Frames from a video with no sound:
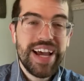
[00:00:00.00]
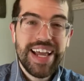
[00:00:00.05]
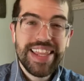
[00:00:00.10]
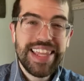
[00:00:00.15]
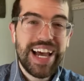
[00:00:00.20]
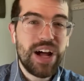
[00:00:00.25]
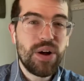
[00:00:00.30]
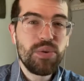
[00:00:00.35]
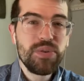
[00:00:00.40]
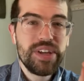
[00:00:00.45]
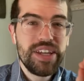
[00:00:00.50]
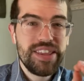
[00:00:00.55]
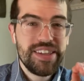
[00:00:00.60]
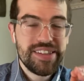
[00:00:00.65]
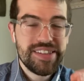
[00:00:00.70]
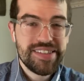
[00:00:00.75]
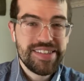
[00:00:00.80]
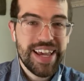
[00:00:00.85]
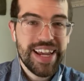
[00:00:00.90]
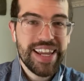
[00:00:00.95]
not only in the
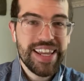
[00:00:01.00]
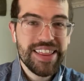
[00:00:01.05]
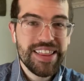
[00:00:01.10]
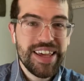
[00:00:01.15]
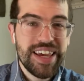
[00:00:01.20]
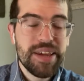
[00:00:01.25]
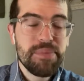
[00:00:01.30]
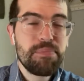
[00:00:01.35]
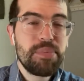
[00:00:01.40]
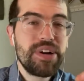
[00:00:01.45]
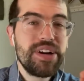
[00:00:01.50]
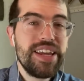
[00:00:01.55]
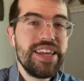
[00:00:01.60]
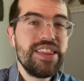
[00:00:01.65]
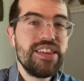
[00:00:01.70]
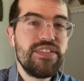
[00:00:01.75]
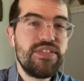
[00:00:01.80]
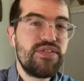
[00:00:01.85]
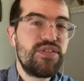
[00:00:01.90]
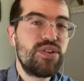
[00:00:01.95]
second leg, but in
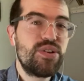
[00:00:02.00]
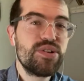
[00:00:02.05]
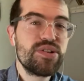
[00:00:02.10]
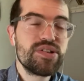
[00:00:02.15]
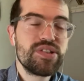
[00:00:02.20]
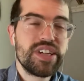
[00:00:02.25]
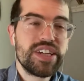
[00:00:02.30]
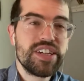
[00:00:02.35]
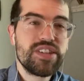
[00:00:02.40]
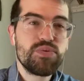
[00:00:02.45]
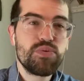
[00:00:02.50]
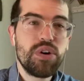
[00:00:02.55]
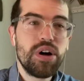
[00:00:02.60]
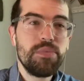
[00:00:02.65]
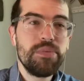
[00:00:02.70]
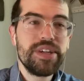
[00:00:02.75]
the first leg as well,